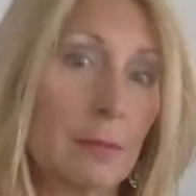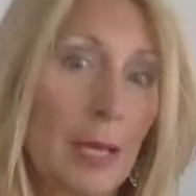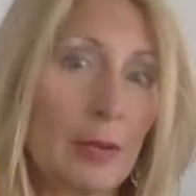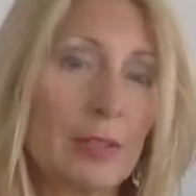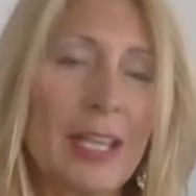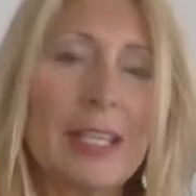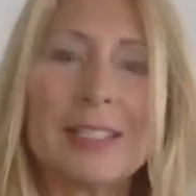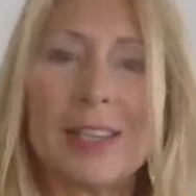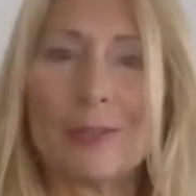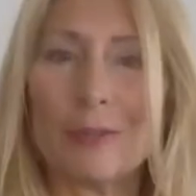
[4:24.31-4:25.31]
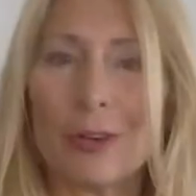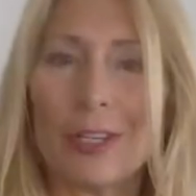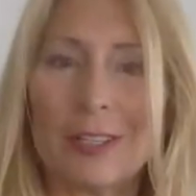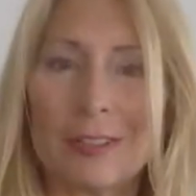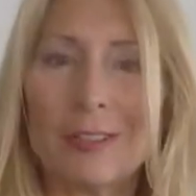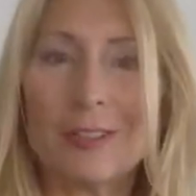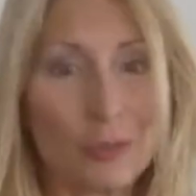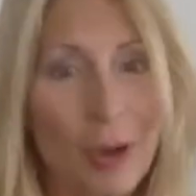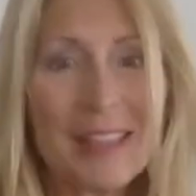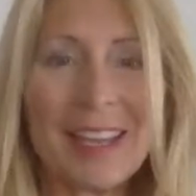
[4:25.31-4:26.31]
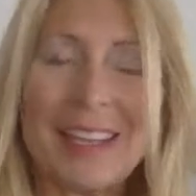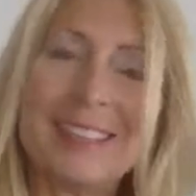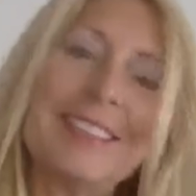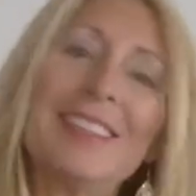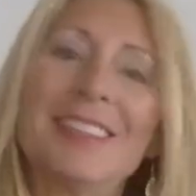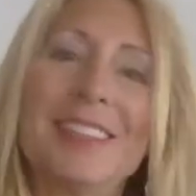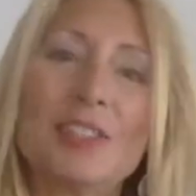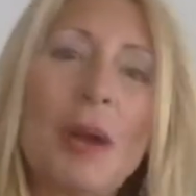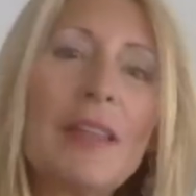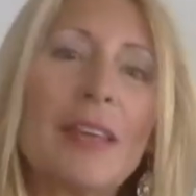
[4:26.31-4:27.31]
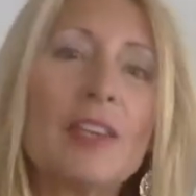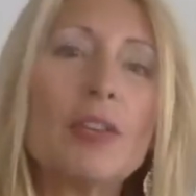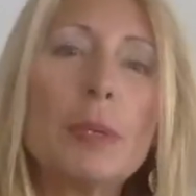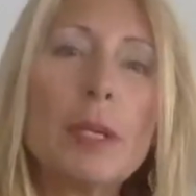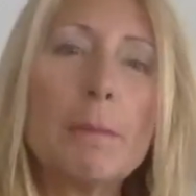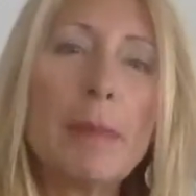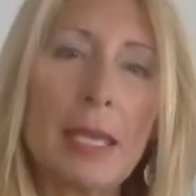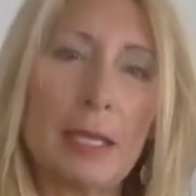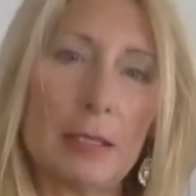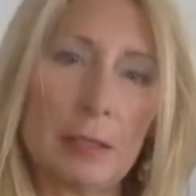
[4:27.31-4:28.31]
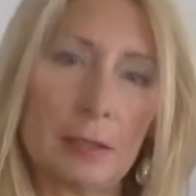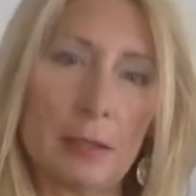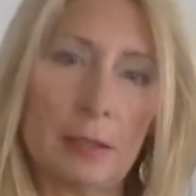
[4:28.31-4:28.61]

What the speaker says: How does that sound for you? Try that. You'll be amazed.